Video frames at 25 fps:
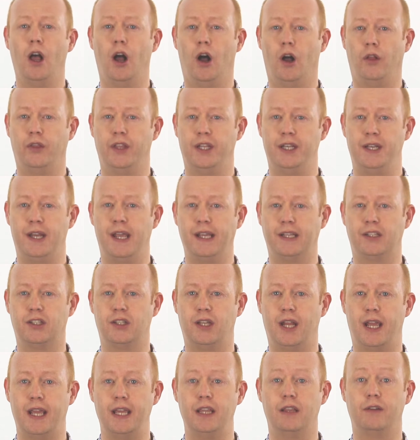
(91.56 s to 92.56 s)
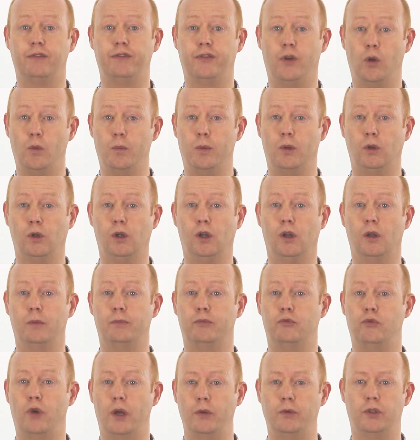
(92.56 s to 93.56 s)
On the next day, the football club
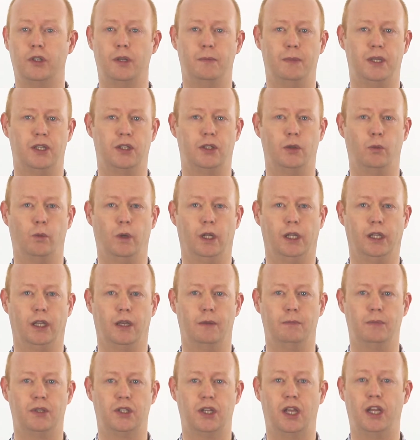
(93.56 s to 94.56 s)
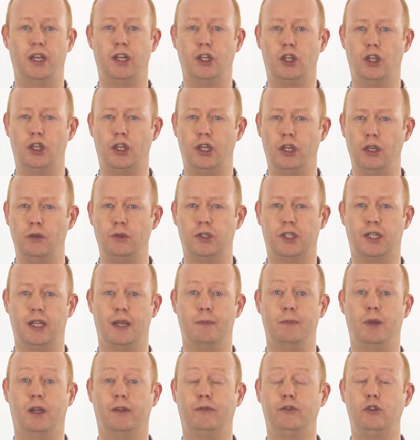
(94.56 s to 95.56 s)
wrote to Mr. Williams and accused
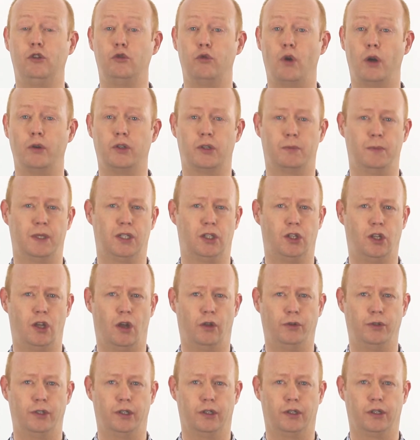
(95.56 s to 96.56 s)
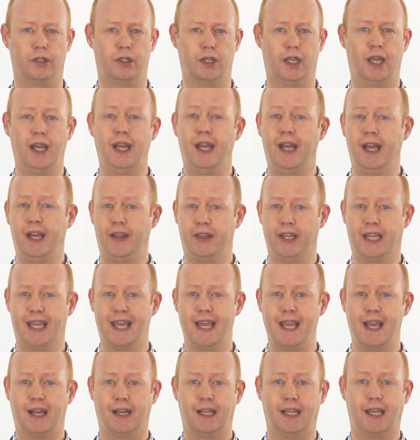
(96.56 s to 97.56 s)
him of gross misconduct. The
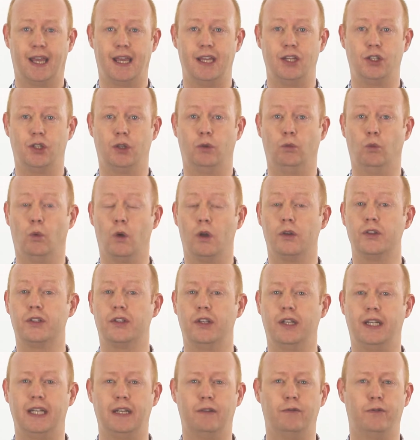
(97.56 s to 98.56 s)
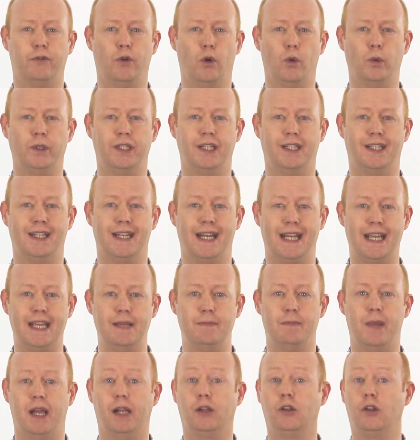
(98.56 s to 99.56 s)
key allegation was that he'd forwarded an
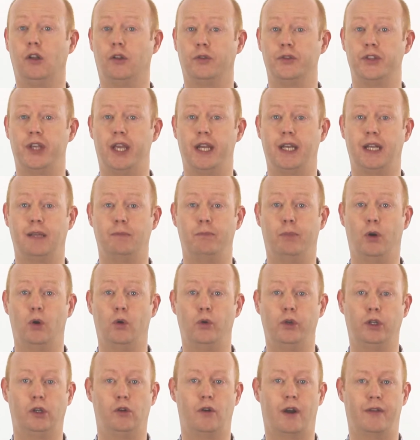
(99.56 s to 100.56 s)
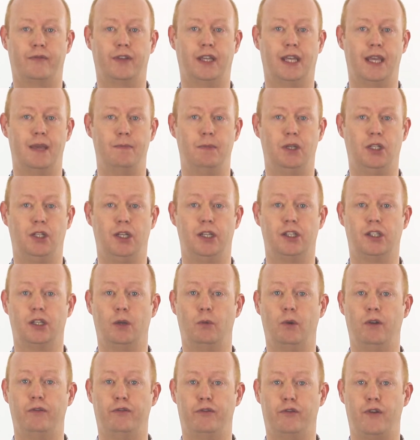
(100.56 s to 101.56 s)
email containing pornographic images
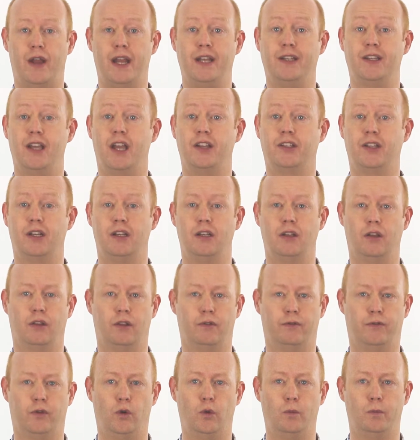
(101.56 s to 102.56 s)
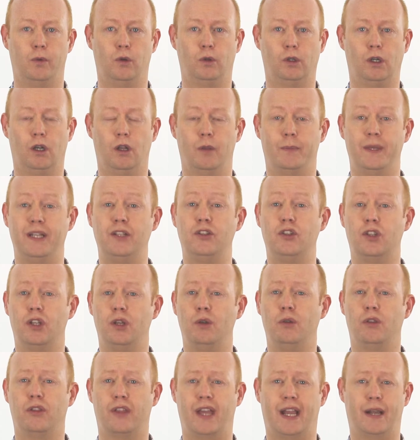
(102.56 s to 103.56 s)
to a friend at another football club in
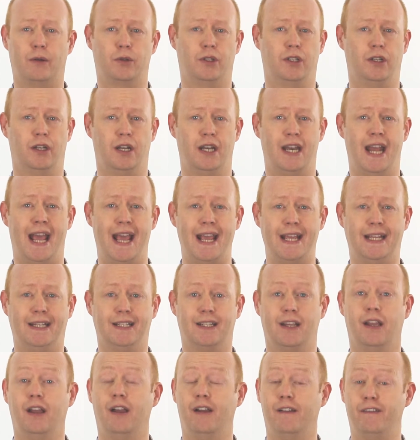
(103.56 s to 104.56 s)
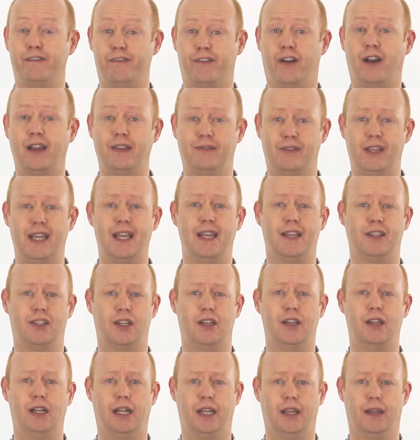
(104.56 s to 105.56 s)
2008, 5 years
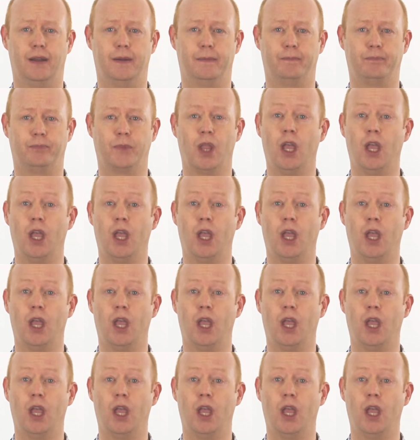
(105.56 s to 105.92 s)
earlier.